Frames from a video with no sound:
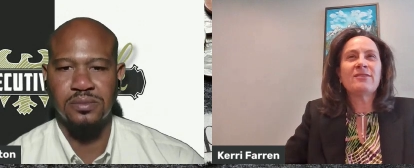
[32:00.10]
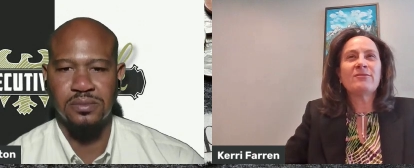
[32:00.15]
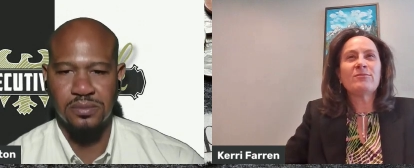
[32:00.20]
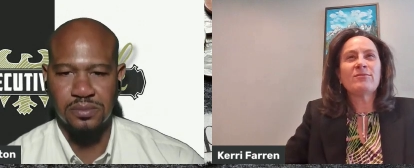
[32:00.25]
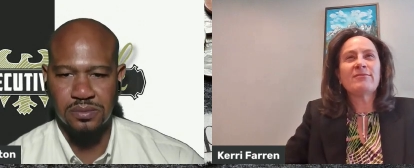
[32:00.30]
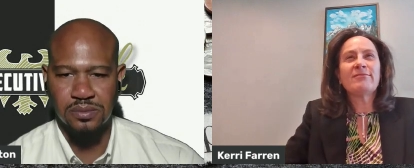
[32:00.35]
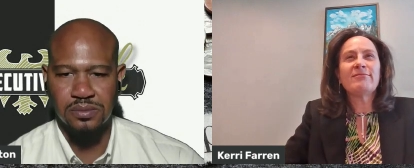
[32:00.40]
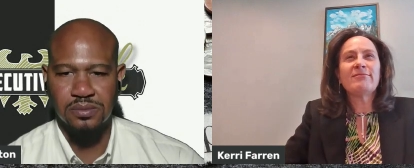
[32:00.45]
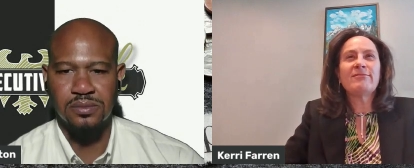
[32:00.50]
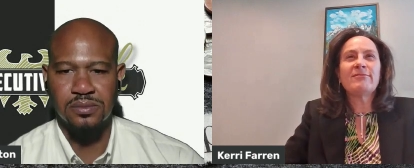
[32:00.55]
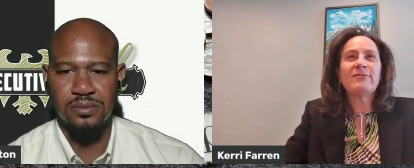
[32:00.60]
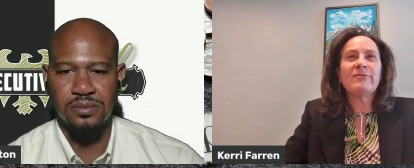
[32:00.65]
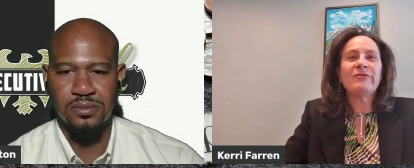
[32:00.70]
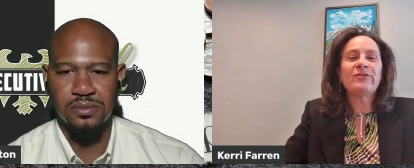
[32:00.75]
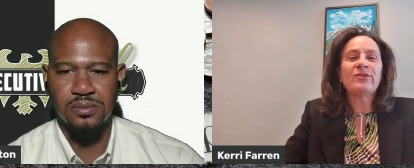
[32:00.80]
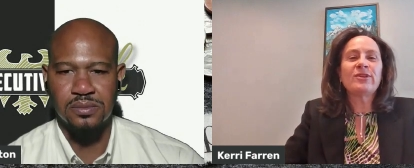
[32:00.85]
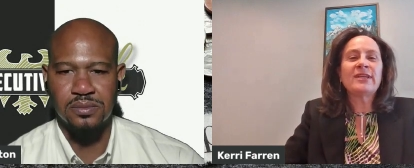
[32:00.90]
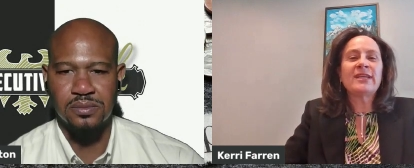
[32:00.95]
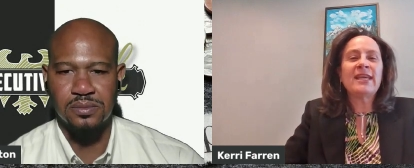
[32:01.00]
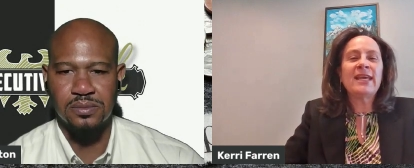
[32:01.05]
Speaker 1: to
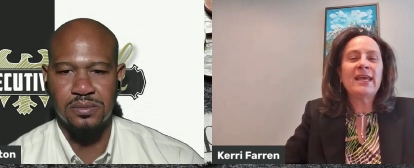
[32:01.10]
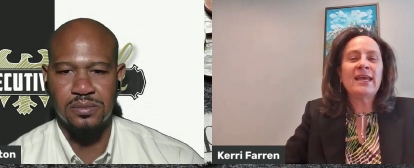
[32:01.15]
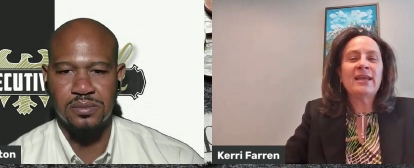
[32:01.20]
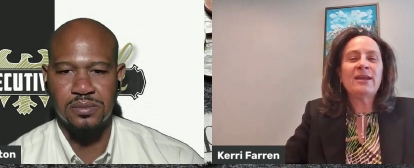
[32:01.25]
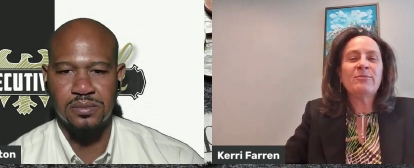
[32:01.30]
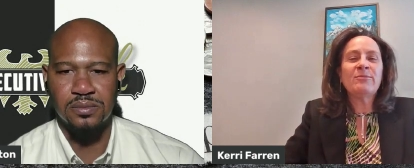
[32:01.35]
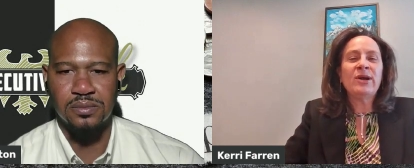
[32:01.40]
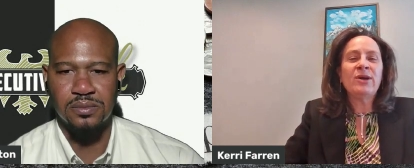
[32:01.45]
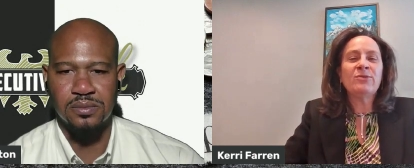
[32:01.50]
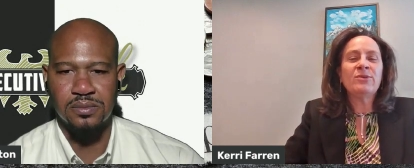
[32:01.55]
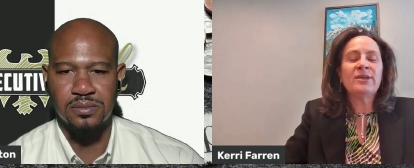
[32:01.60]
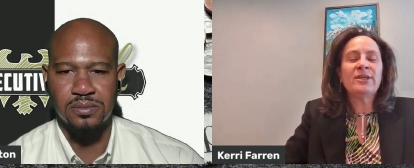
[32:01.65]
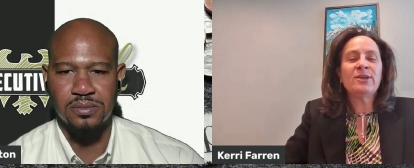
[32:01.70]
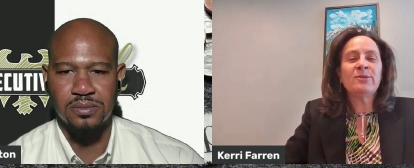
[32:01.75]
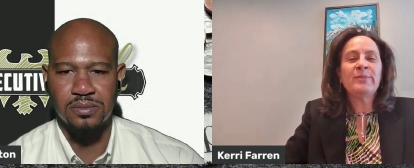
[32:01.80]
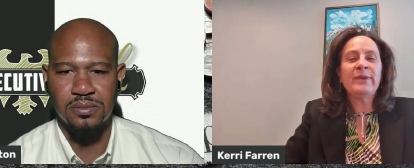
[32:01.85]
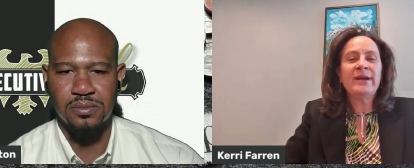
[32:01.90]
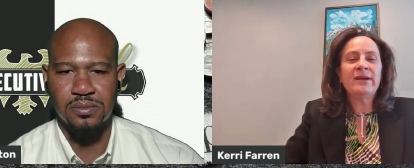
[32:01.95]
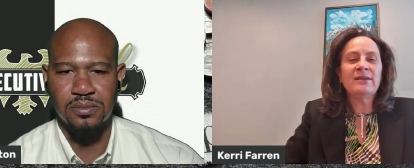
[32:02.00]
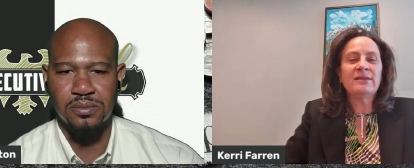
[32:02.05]
forget about what
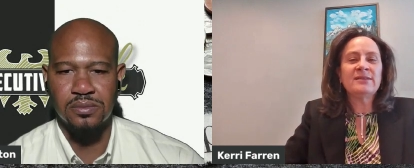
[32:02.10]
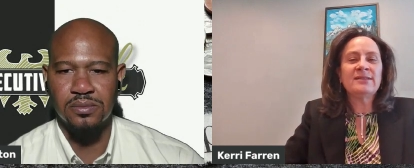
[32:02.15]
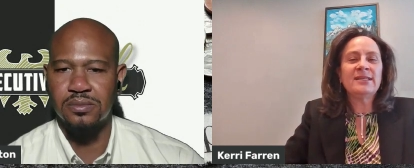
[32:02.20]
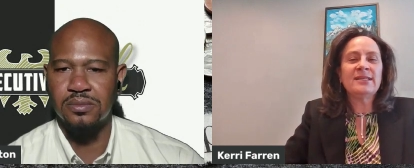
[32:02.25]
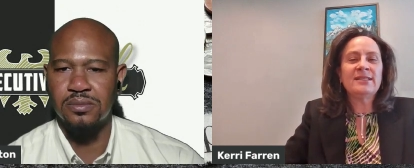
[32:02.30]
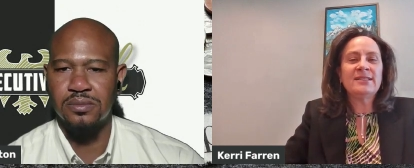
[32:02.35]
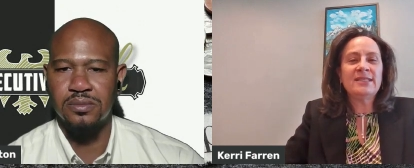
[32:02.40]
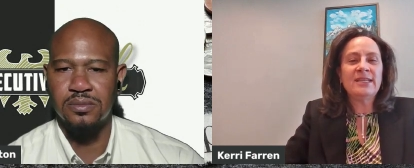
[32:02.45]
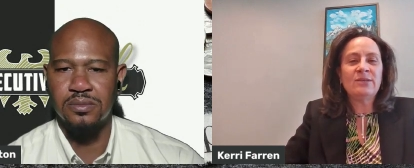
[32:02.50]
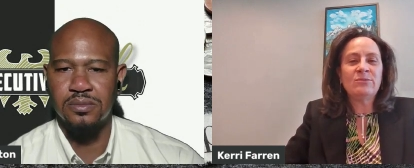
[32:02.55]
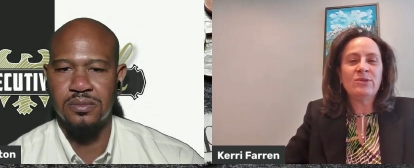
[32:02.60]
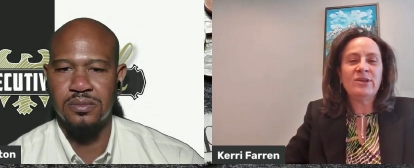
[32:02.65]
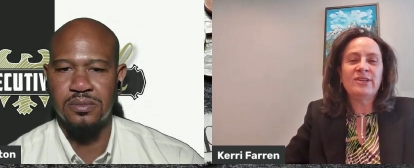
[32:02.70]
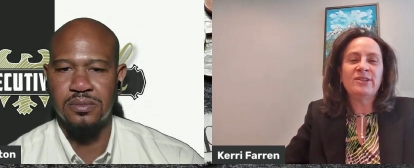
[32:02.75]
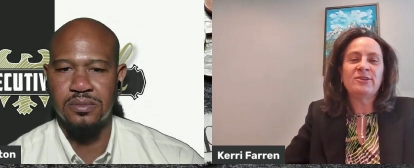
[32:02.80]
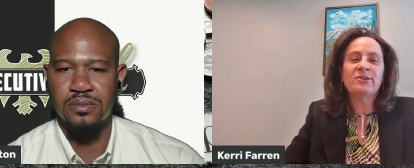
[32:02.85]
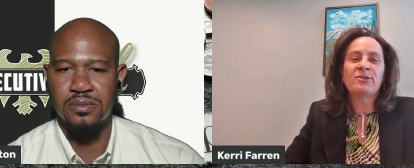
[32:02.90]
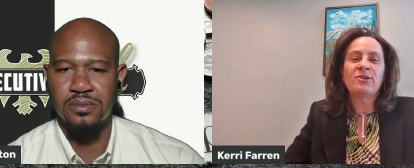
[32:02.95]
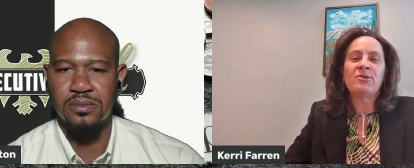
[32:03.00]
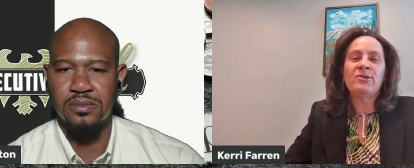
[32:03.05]
your parents had said
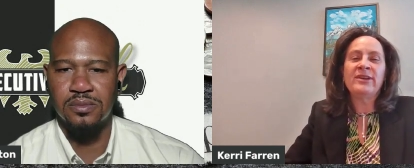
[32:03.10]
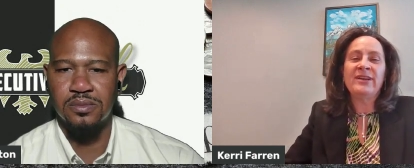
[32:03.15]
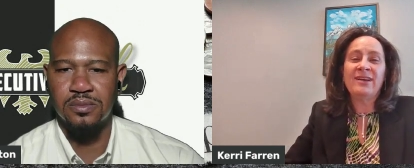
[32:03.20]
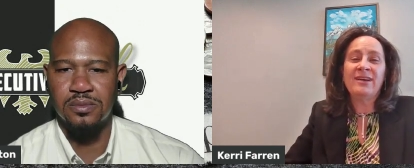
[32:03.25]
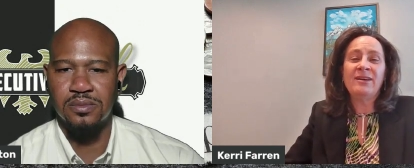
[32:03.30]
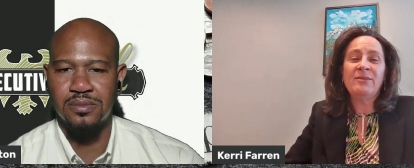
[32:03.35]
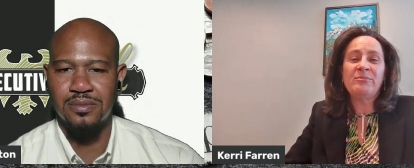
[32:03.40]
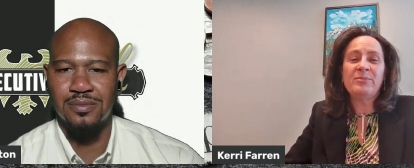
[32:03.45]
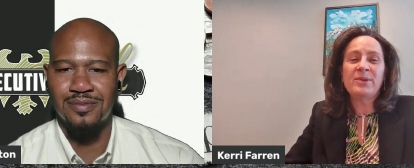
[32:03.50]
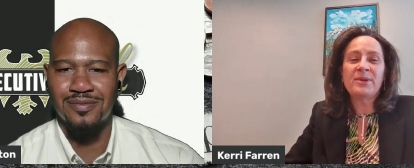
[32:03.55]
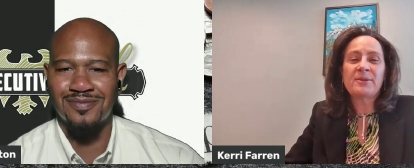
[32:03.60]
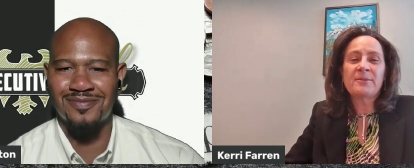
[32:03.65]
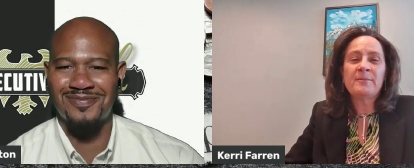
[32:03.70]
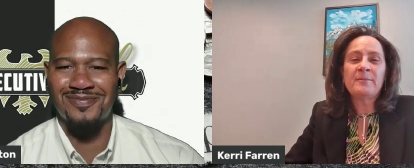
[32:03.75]
while you're growing up.